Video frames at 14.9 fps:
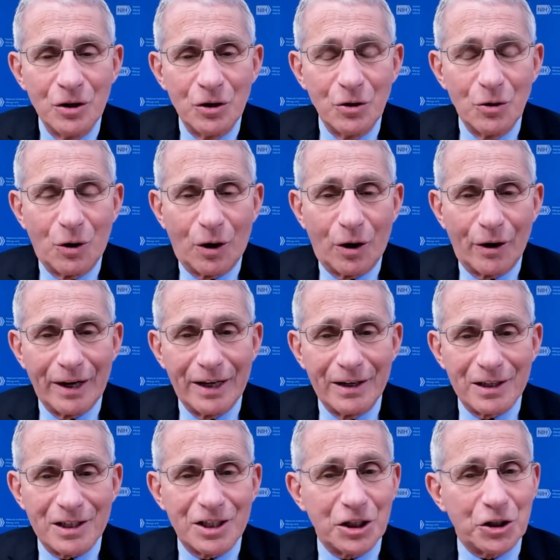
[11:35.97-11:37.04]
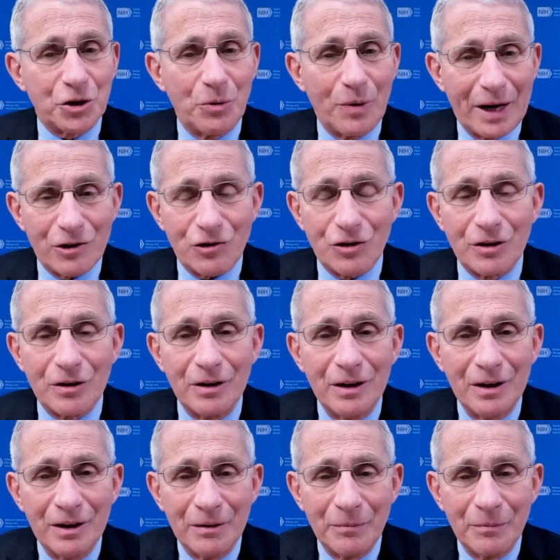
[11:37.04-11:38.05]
who are in a situation,